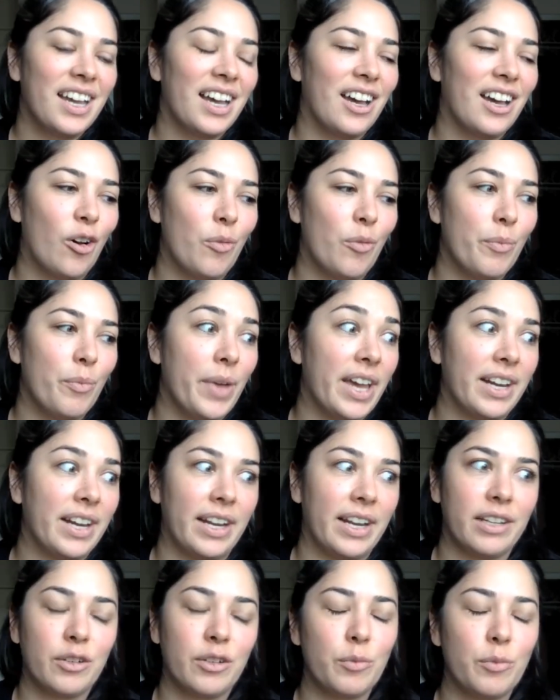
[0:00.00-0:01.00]
Um, and
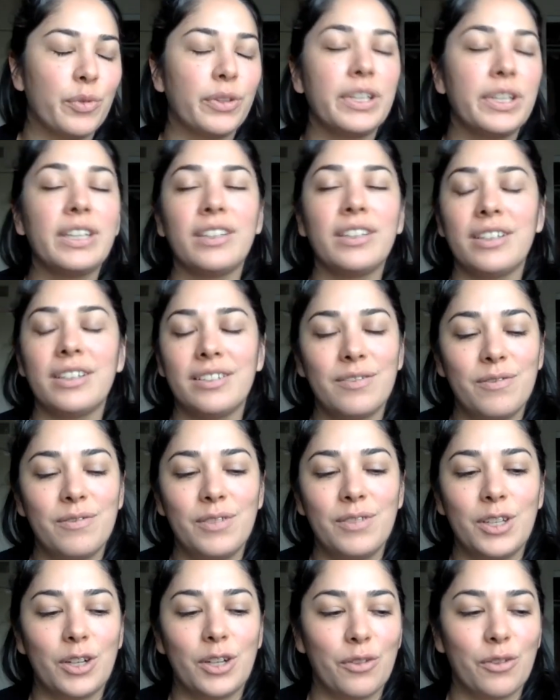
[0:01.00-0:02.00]
I completely,
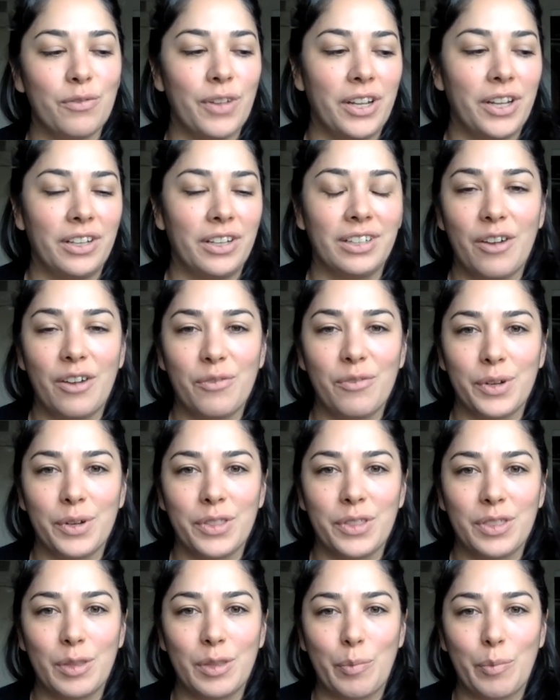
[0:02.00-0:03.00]
you know, fell in love
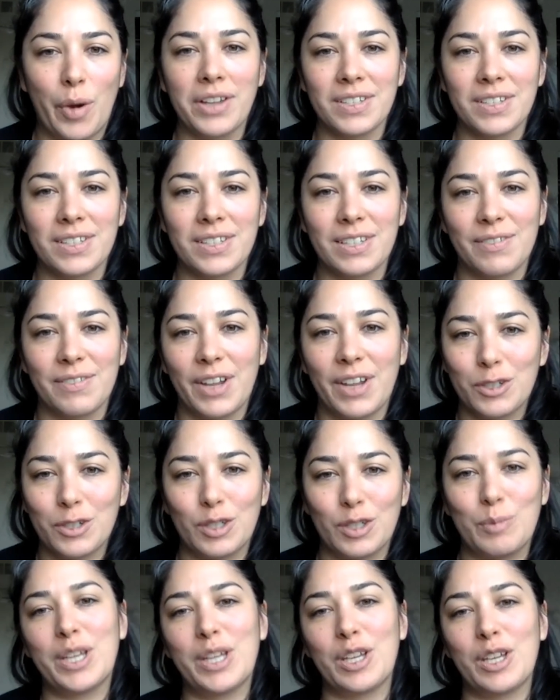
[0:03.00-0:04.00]
with the process of
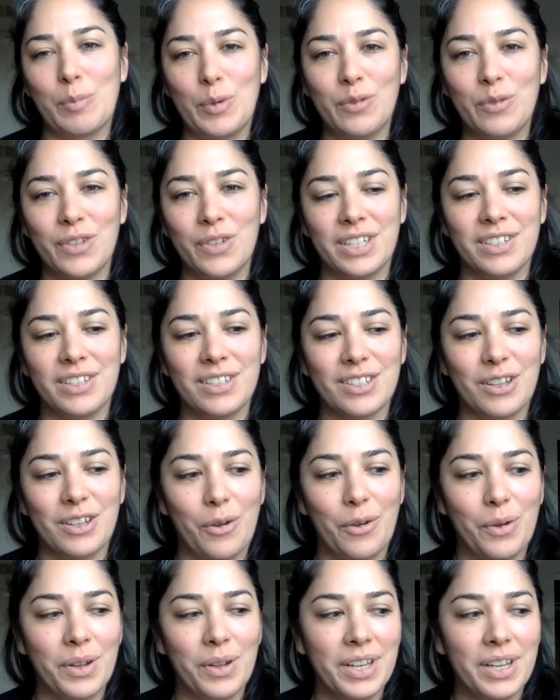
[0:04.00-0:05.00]
actually making movies.
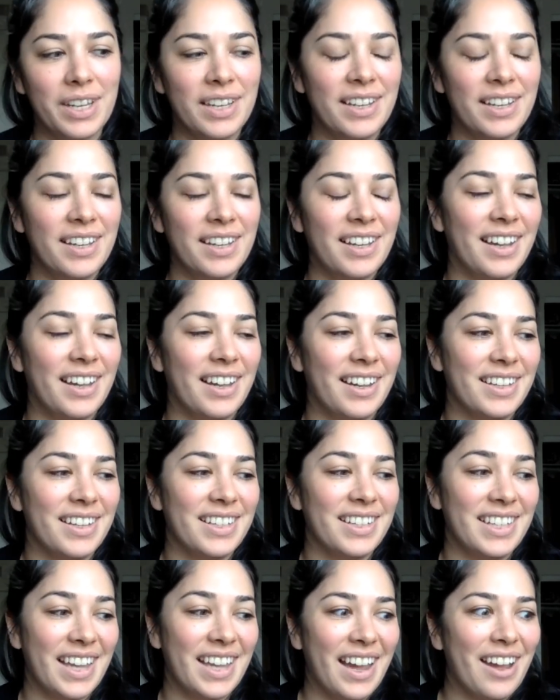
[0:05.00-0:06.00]
So,
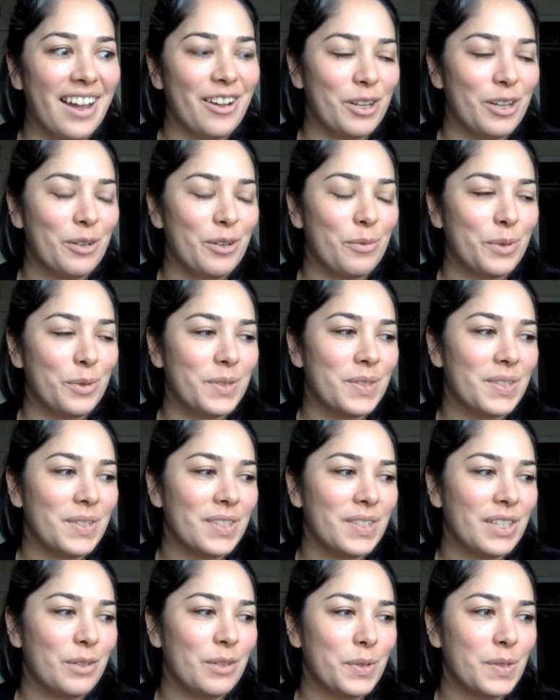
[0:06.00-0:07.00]
uh, yeah, it was,
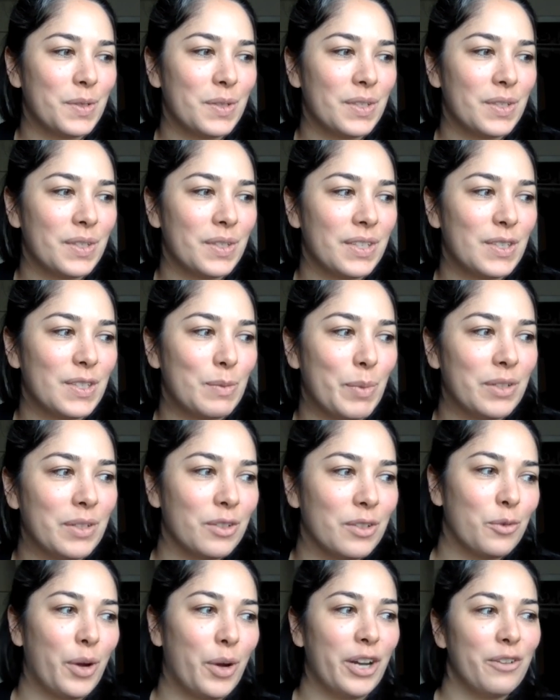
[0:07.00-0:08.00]
it was, it's
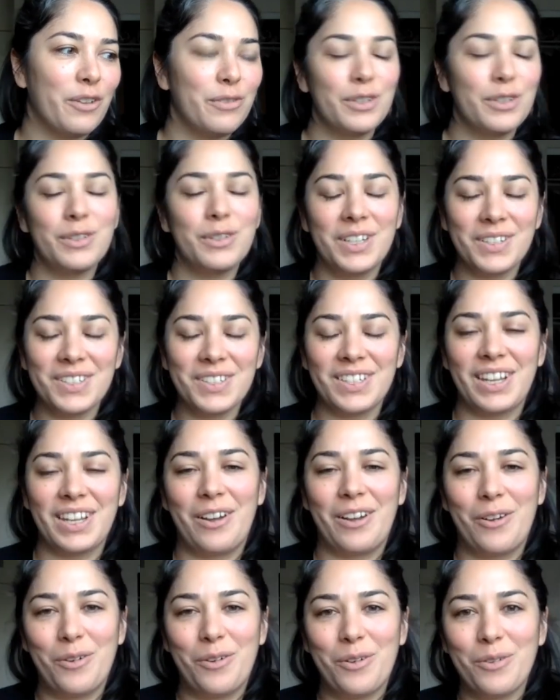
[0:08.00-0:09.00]
been quite a few years
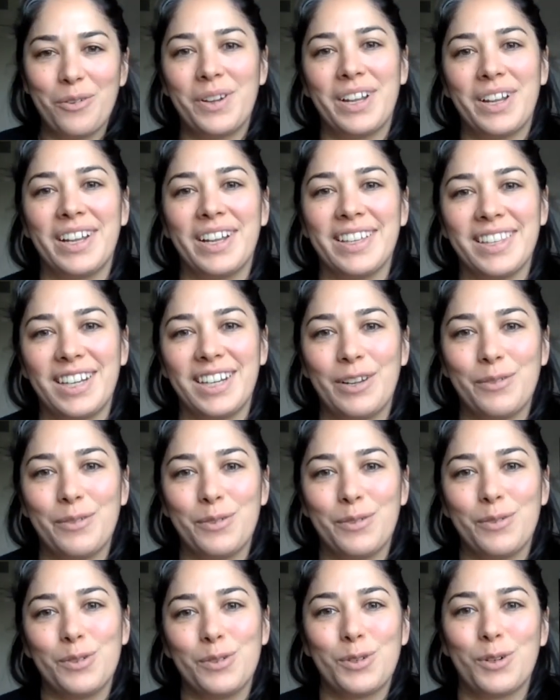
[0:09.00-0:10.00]
now uh, that
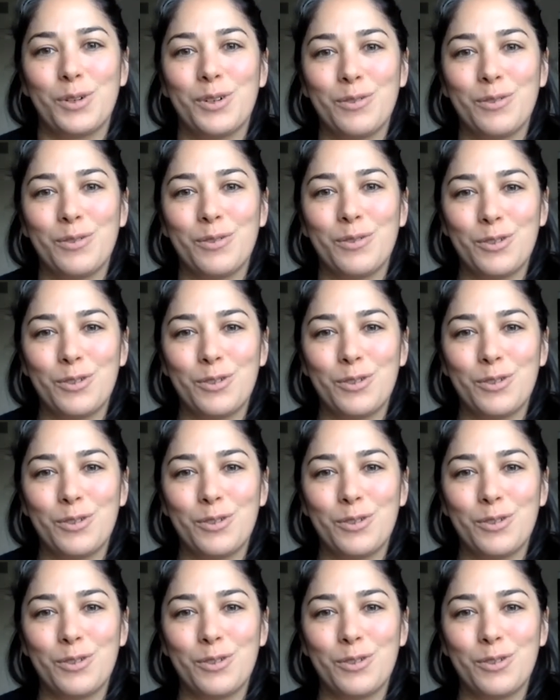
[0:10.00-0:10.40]
I've sort of